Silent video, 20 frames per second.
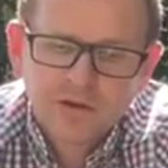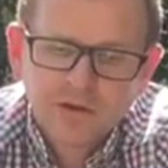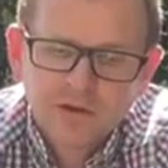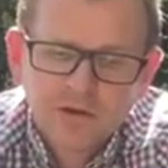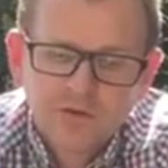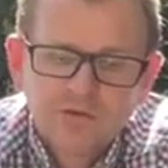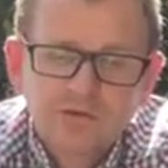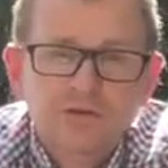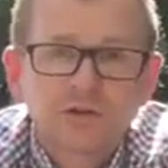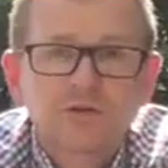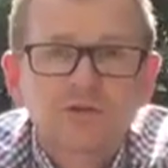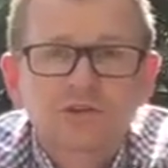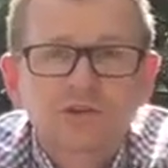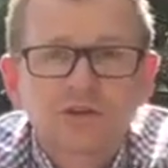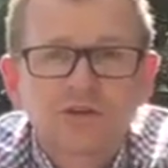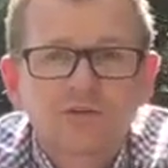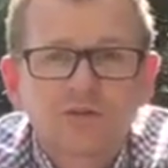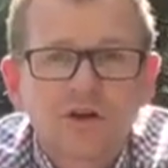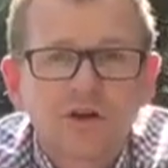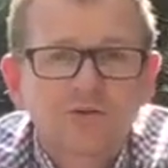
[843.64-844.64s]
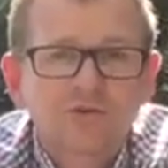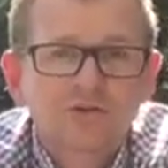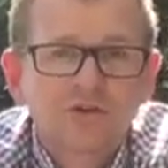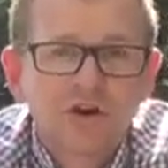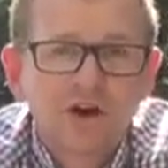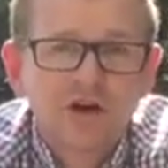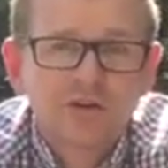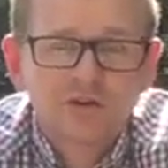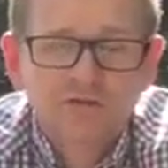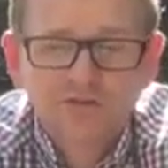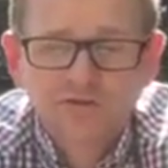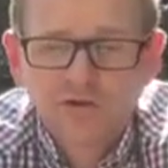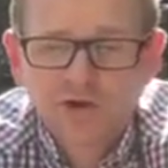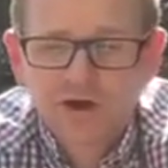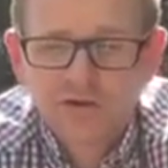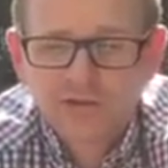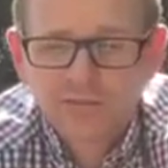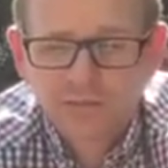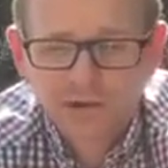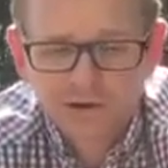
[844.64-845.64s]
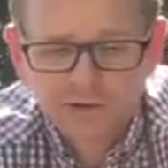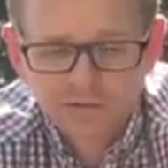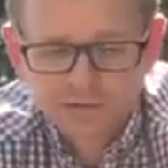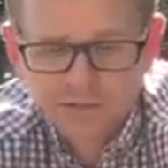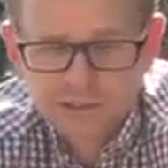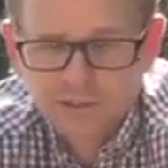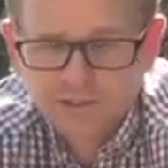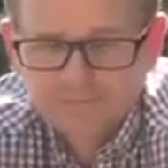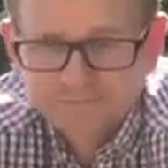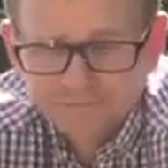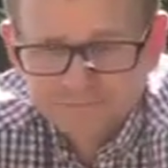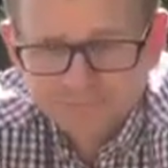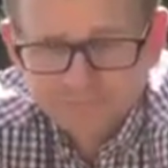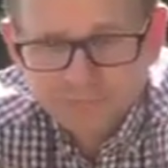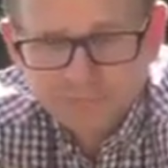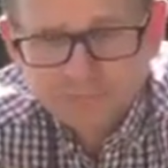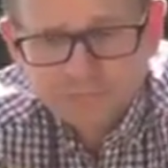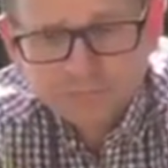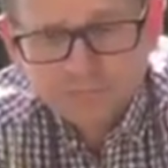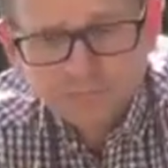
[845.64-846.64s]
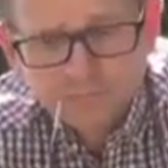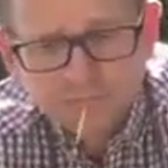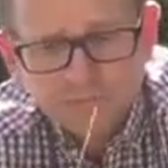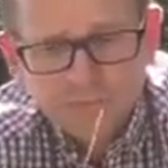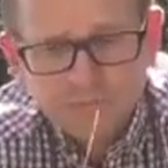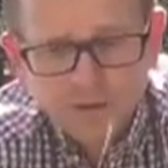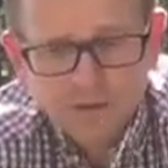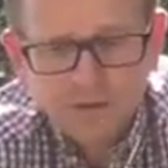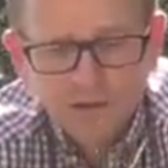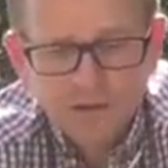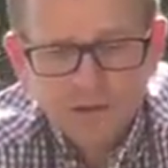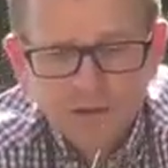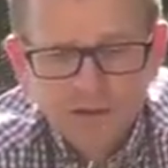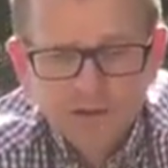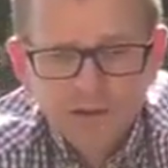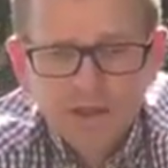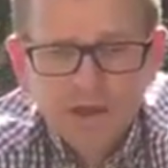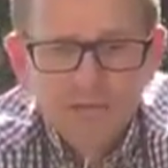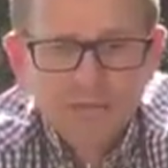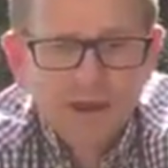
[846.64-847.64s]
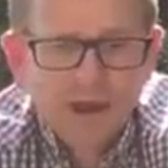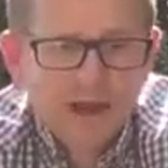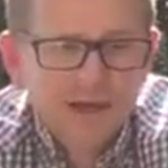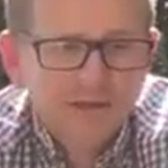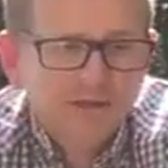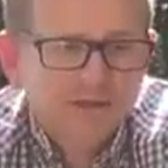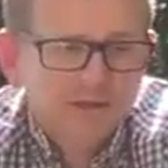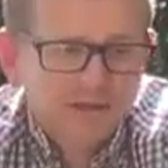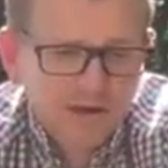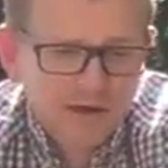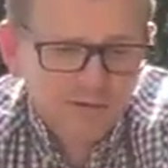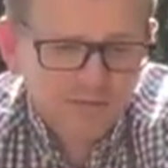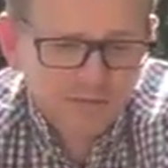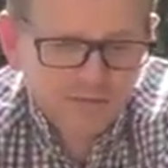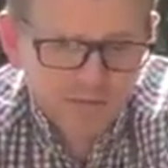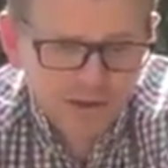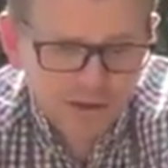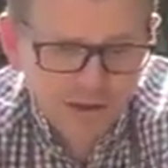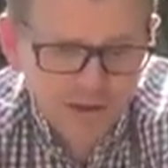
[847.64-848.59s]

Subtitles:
all sorts of contrasts throughout the planting. Then we had some